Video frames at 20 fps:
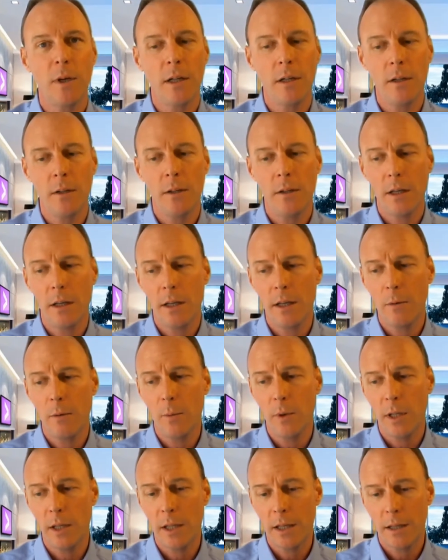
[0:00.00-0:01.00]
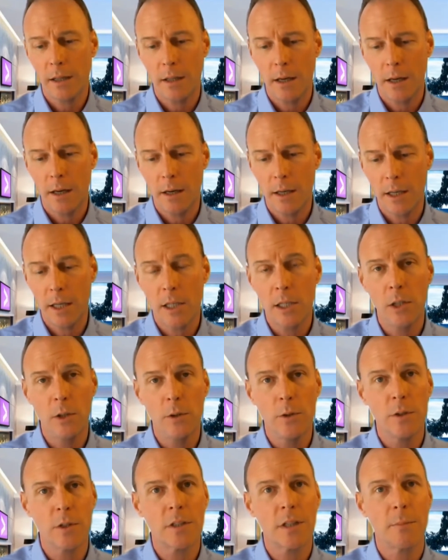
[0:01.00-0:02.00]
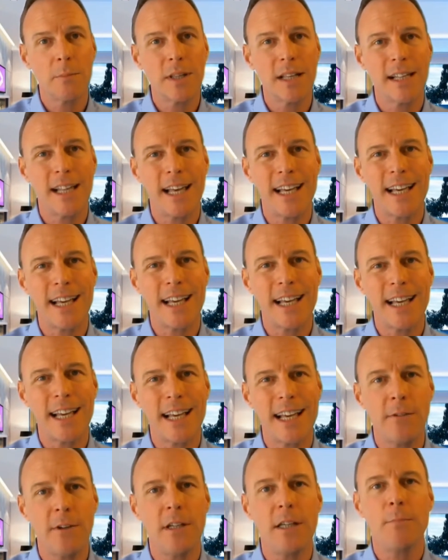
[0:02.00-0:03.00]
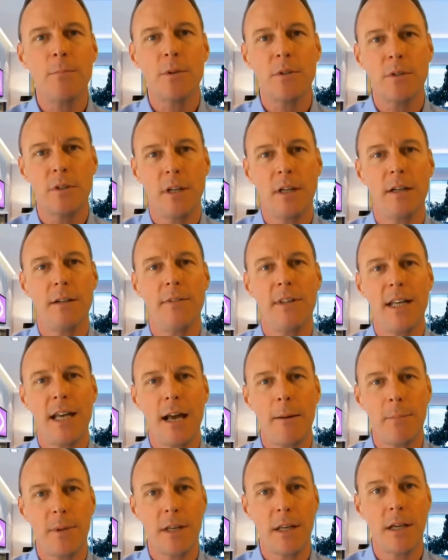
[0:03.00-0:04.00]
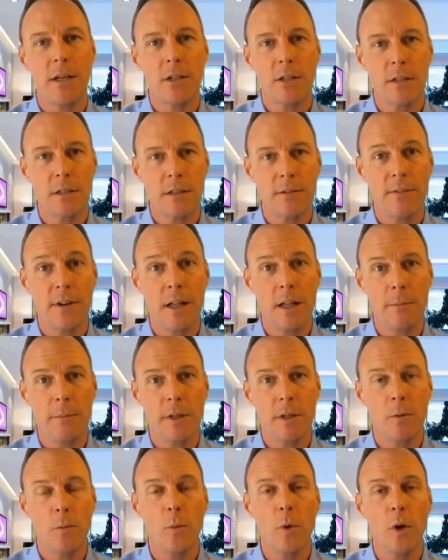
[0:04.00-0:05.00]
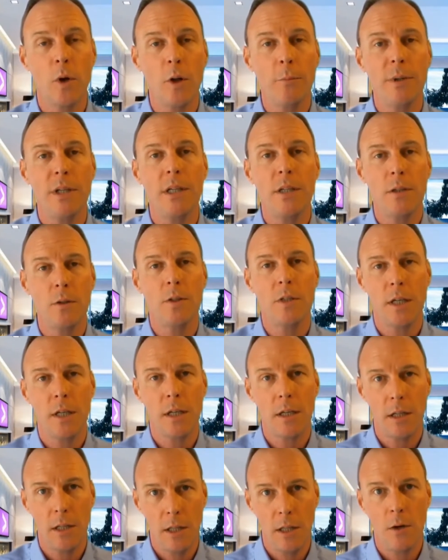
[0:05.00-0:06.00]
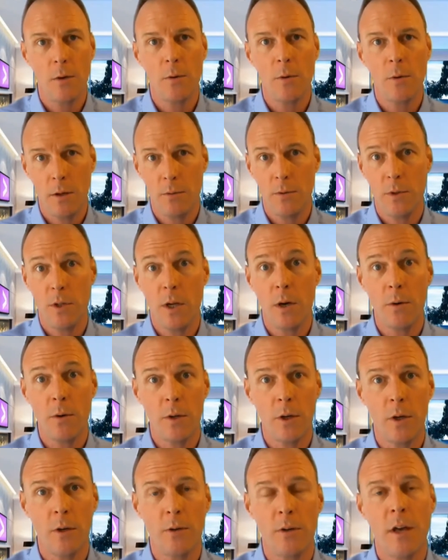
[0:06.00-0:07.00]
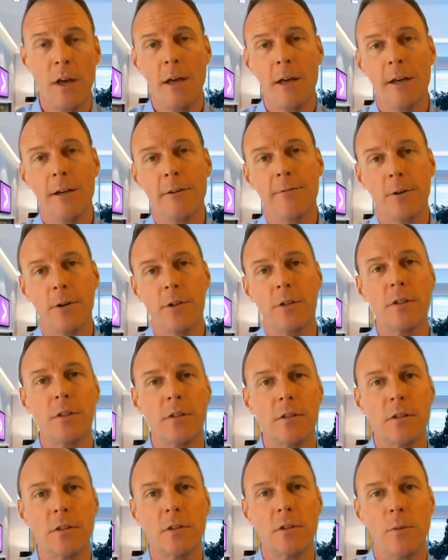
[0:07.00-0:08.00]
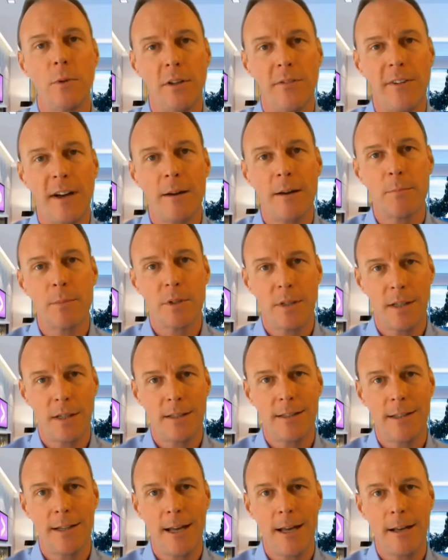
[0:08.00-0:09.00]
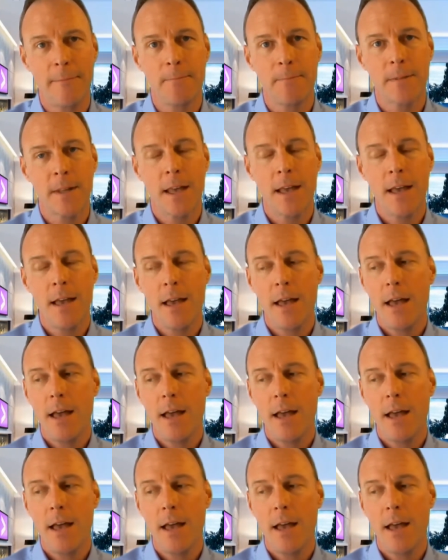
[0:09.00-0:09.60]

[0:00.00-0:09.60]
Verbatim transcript: it will include something like 70% of the application development will be using low-code, no-code versus the 25% today.